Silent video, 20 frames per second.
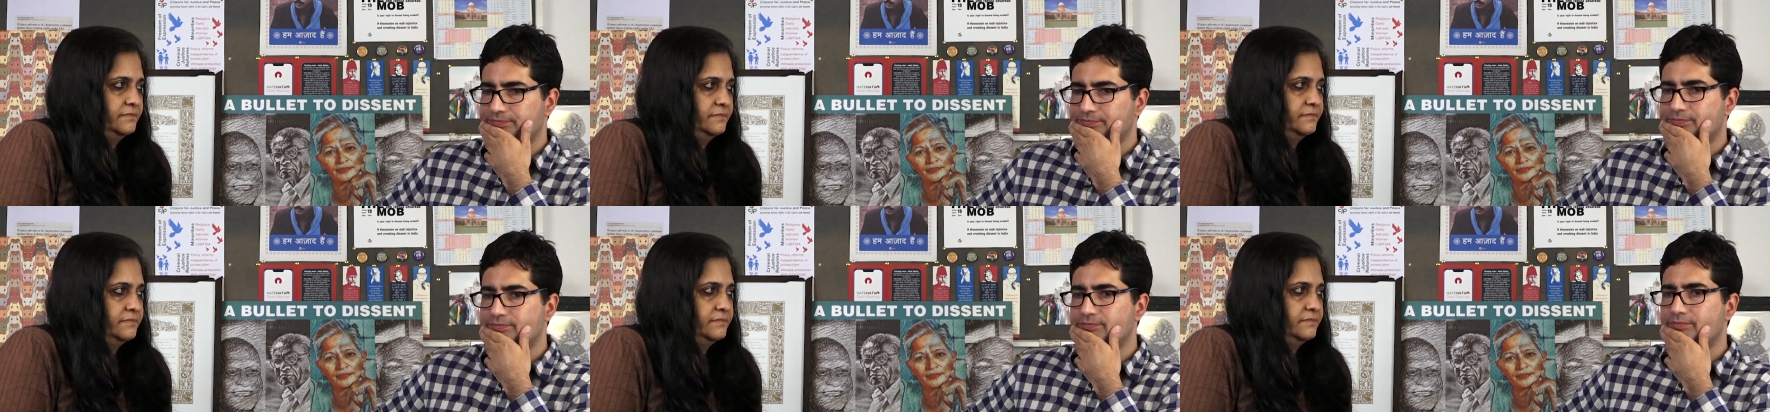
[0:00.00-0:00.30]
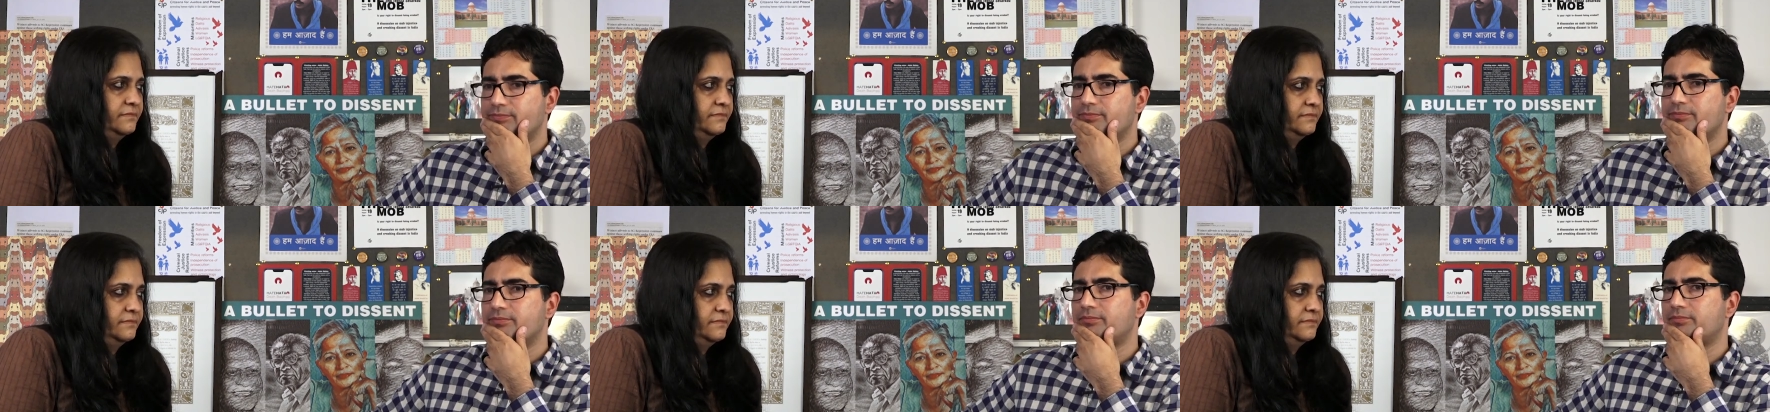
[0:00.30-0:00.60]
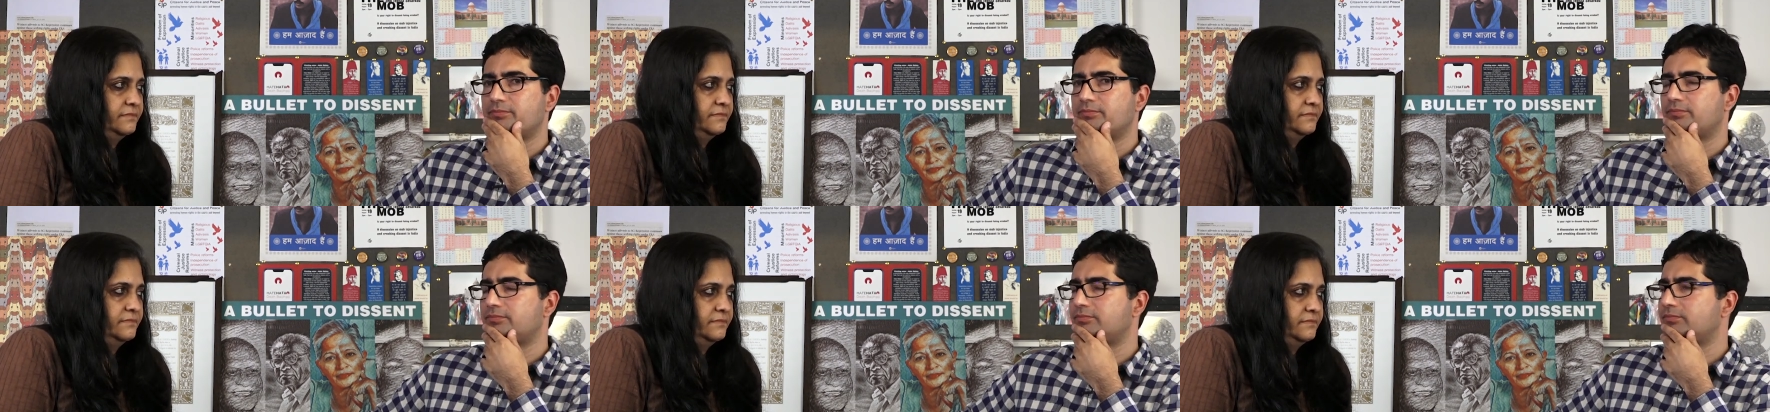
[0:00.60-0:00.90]

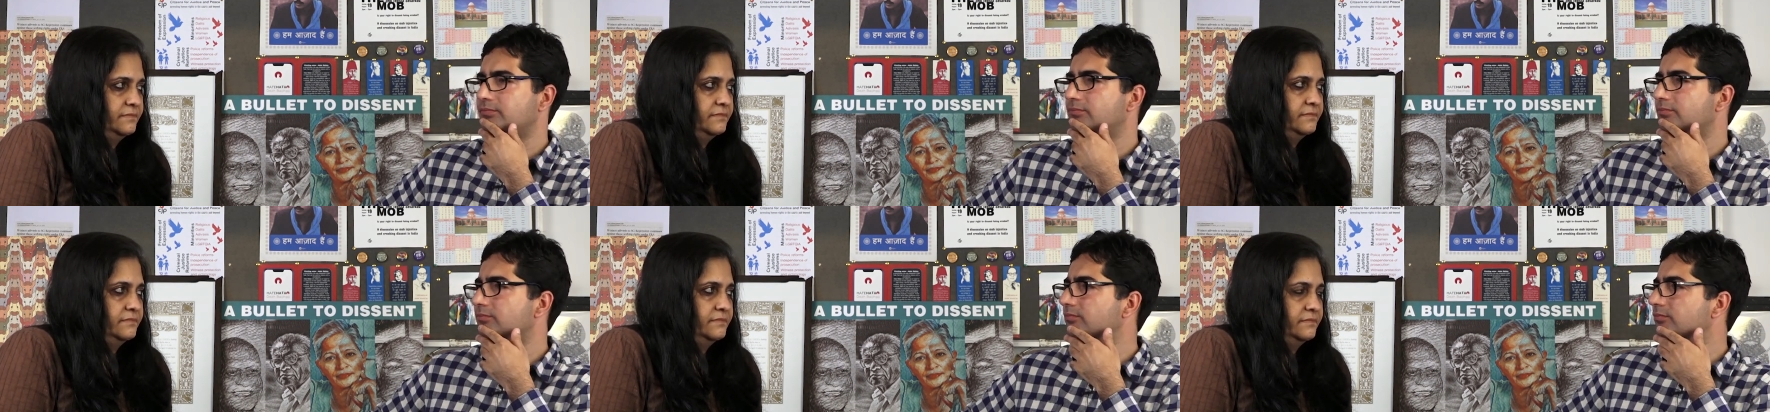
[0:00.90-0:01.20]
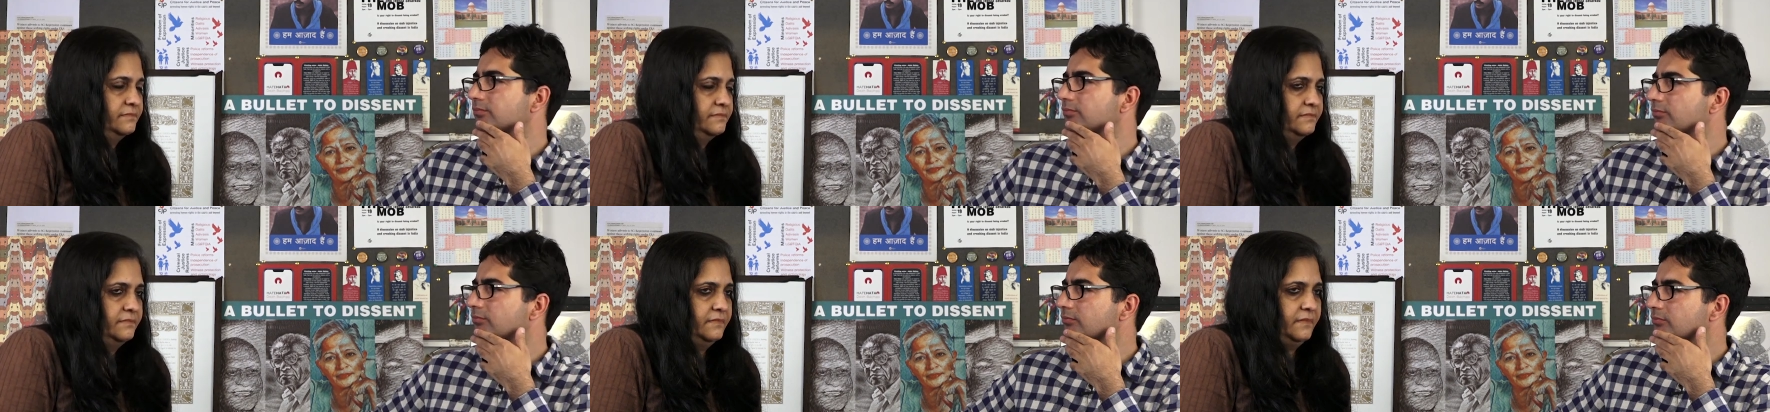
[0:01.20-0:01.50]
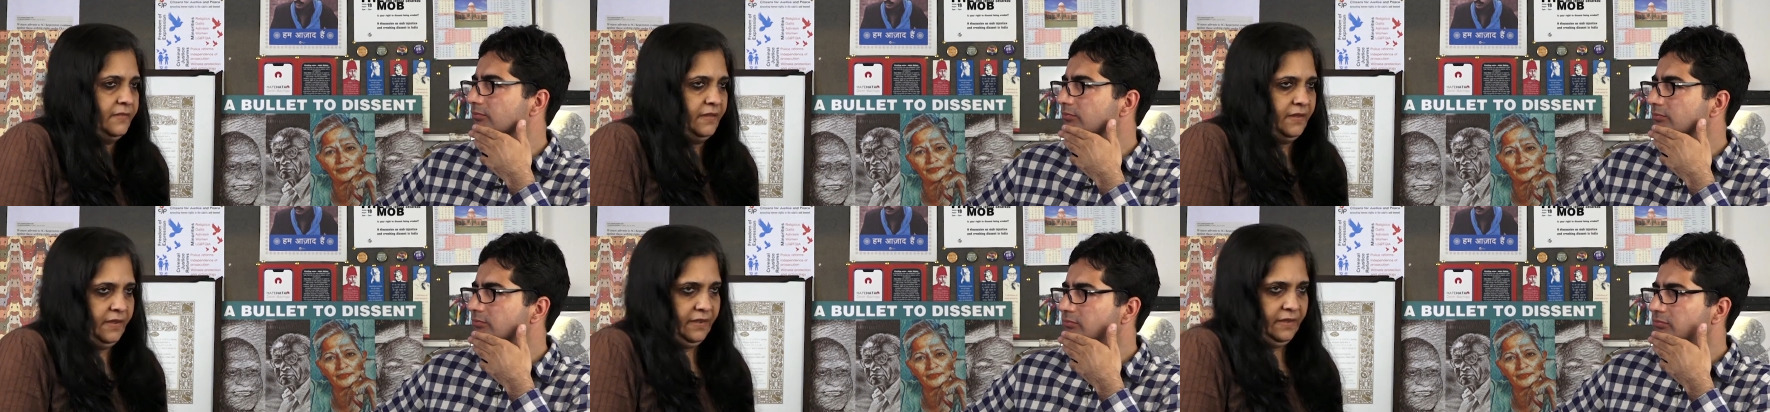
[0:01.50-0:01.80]

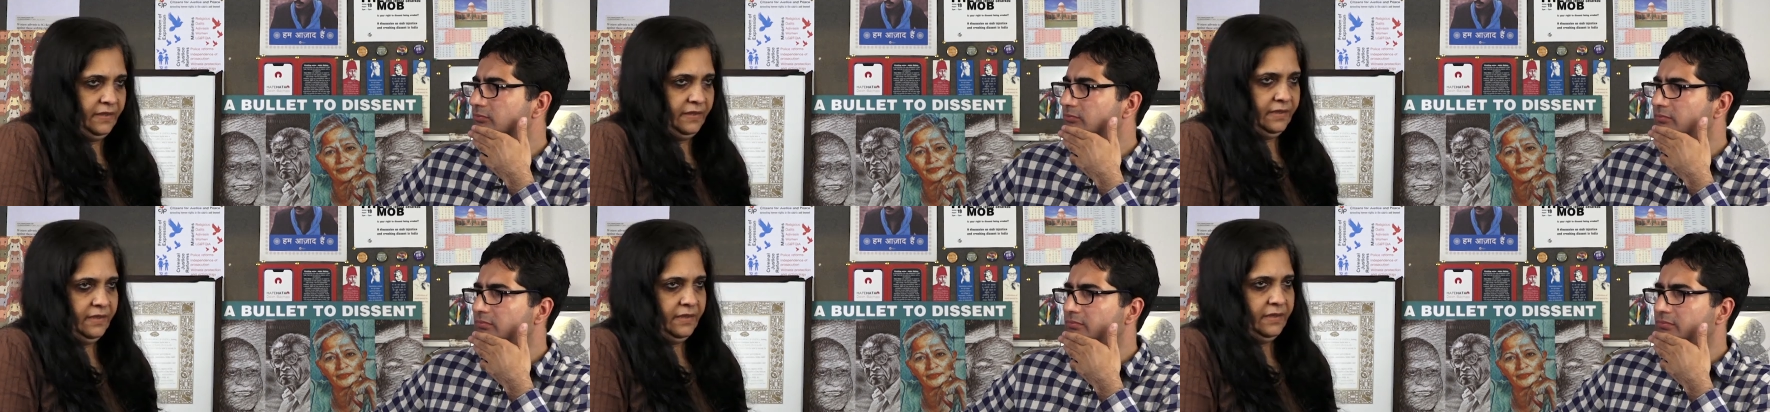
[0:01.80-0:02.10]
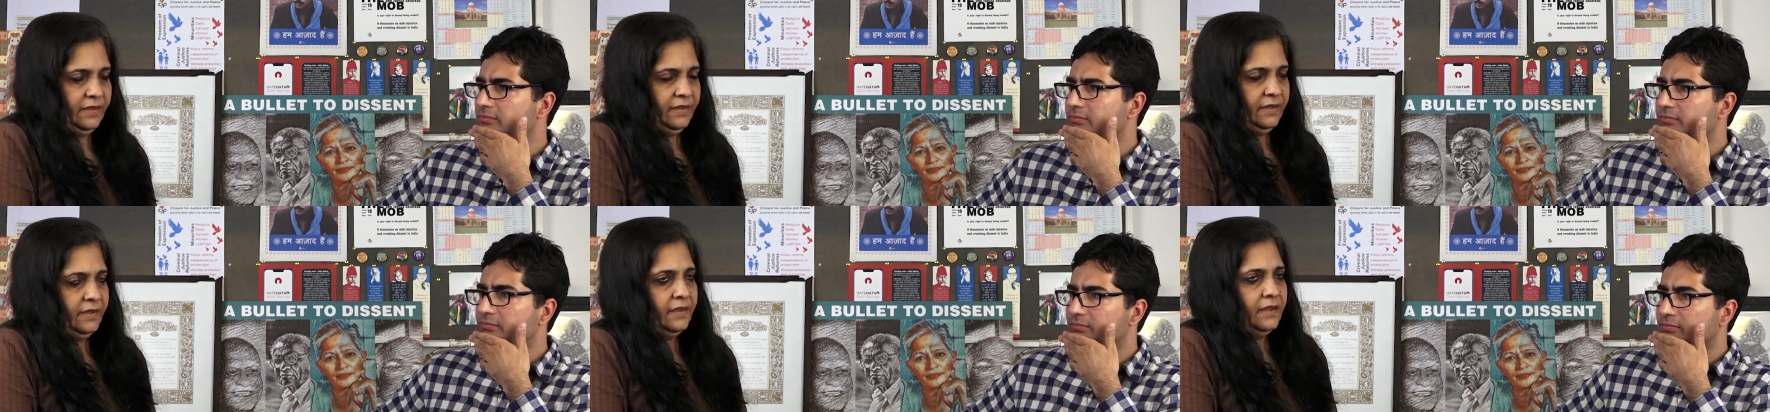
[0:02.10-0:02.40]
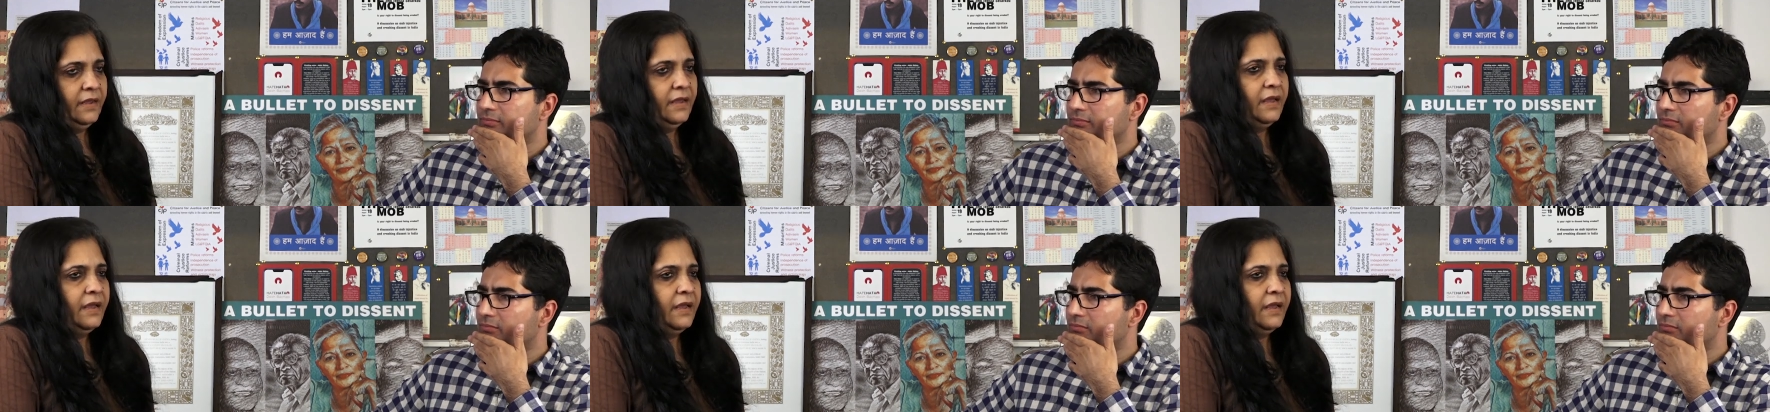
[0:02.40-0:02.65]
(no one is talking)